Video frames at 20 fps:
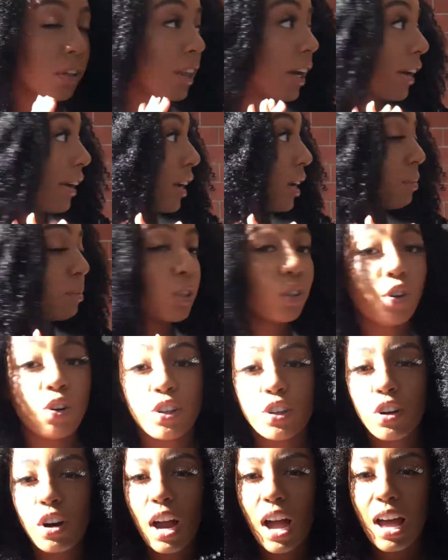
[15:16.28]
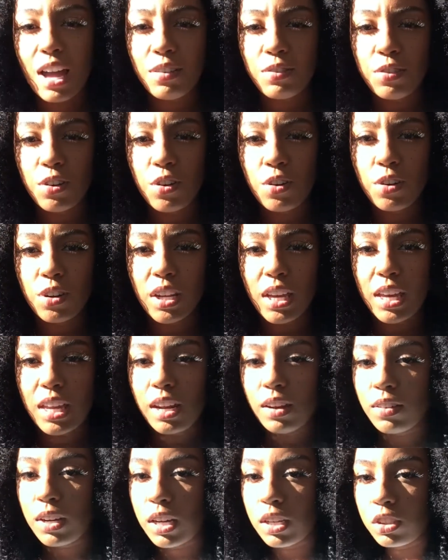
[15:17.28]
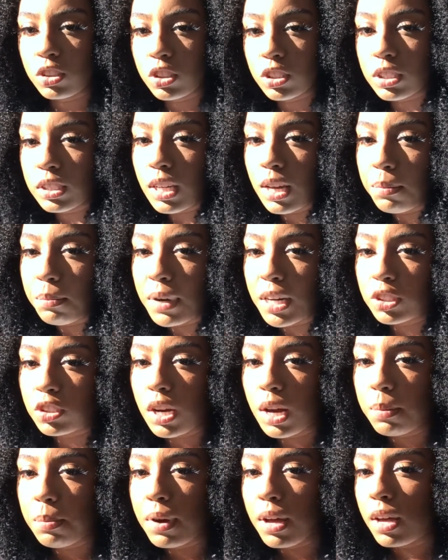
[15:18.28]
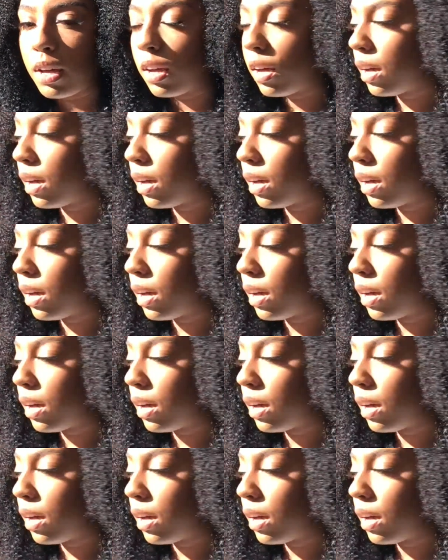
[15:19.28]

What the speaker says: that comes on your iPhone, and I kind of just set my tripod